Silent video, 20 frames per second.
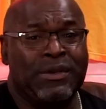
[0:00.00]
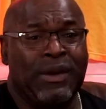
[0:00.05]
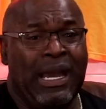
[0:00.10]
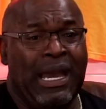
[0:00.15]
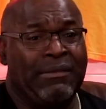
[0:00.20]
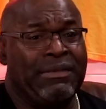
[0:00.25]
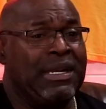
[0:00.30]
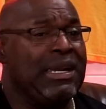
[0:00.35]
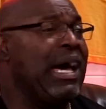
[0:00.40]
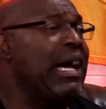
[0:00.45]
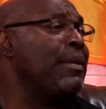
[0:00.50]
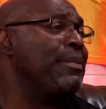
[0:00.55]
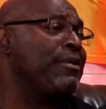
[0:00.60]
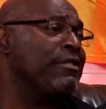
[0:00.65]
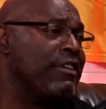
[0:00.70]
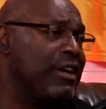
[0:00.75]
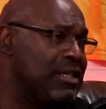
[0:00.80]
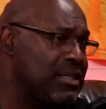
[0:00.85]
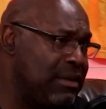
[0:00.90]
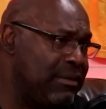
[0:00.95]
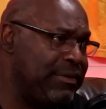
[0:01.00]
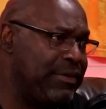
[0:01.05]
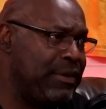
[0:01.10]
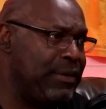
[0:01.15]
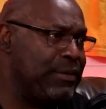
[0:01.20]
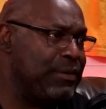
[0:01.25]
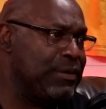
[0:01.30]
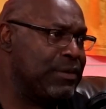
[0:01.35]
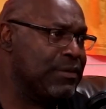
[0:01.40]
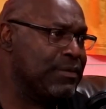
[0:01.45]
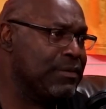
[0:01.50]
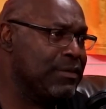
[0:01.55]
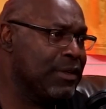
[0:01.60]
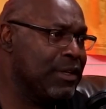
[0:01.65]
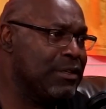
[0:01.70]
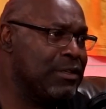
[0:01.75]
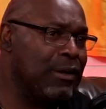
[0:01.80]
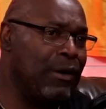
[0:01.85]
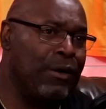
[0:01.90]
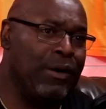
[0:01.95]
have a lot of progressive views.
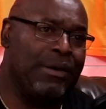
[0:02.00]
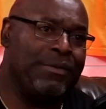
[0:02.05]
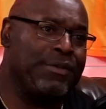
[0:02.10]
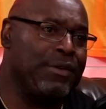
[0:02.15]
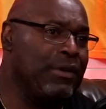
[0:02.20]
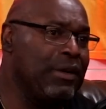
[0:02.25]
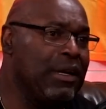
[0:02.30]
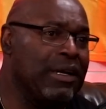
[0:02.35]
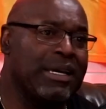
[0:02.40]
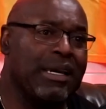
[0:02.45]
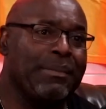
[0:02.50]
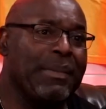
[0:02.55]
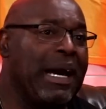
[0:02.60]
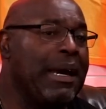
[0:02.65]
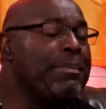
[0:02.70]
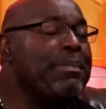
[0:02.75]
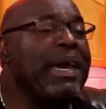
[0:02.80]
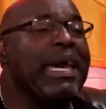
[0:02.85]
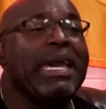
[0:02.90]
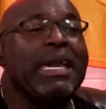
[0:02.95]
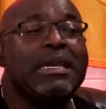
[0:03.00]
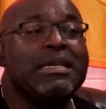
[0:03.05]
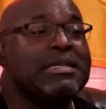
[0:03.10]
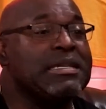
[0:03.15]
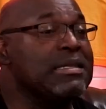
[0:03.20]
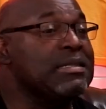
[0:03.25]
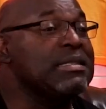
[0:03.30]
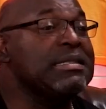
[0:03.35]
So if you look at my page,